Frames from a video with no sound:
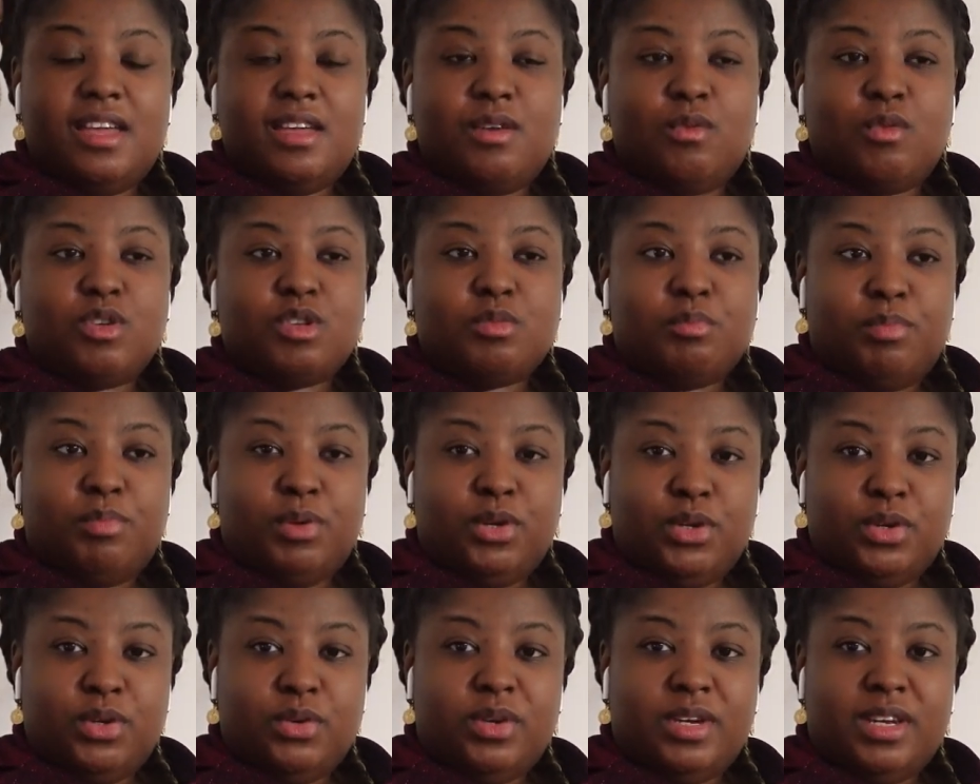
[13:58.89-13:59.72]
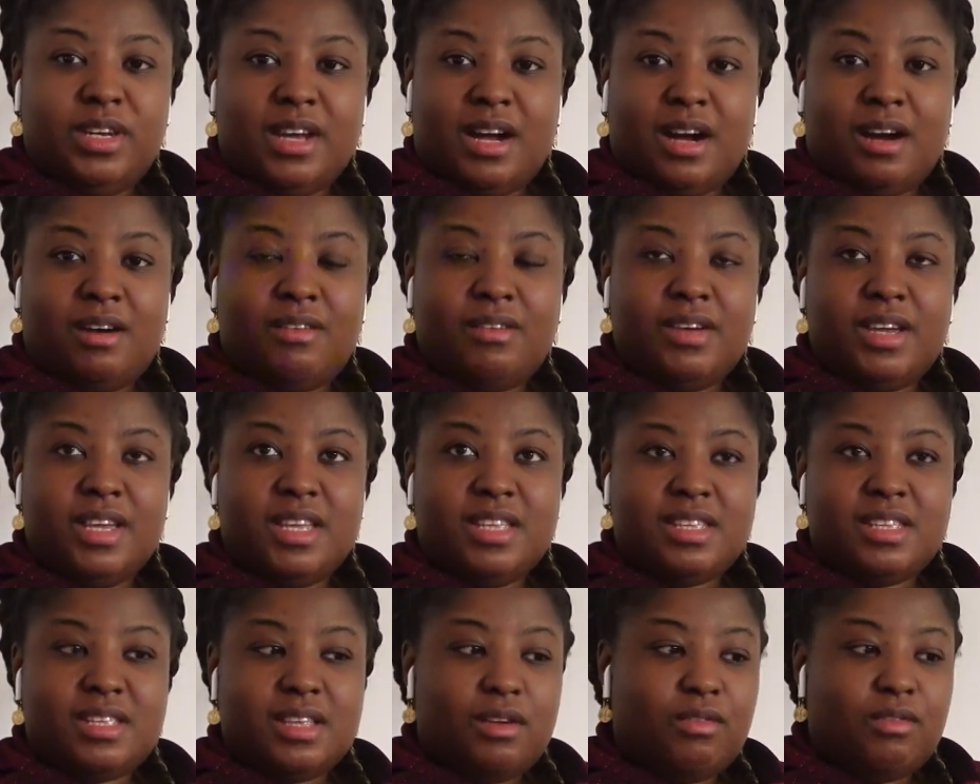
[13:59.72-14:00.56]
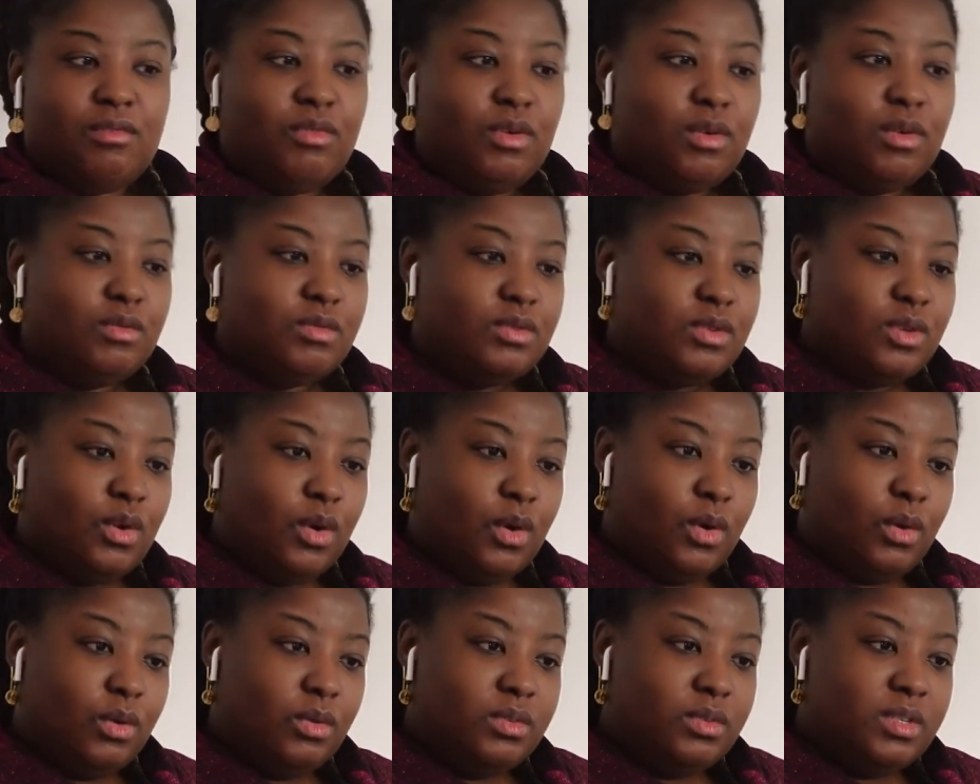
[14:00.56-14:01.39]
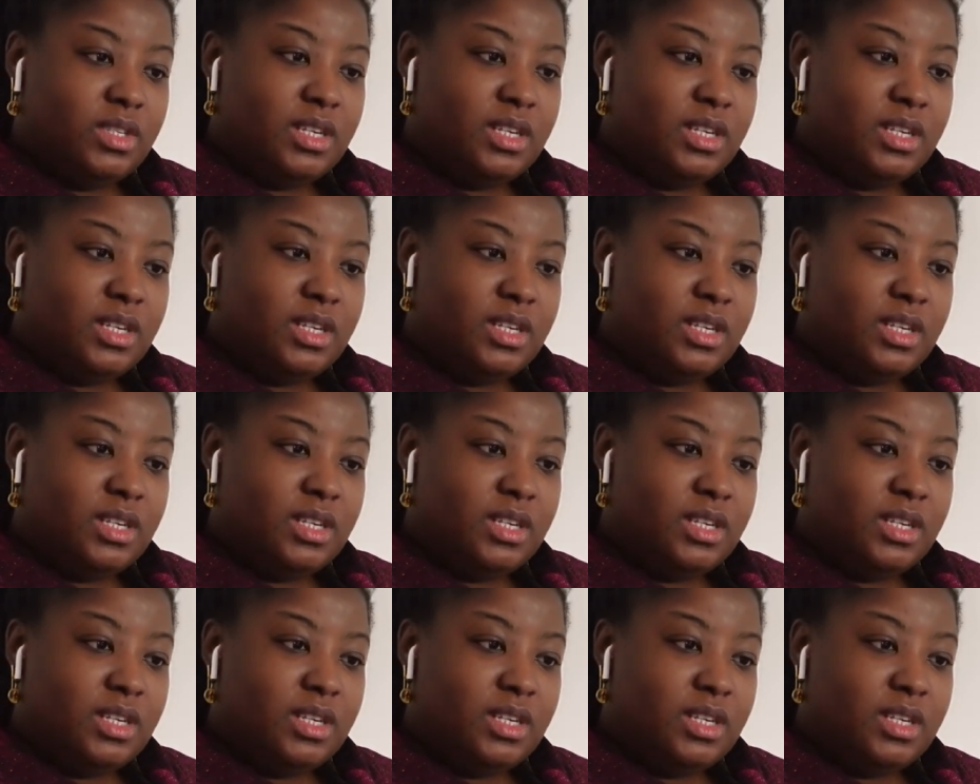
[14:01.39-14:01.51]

was blue, now it's rose gold,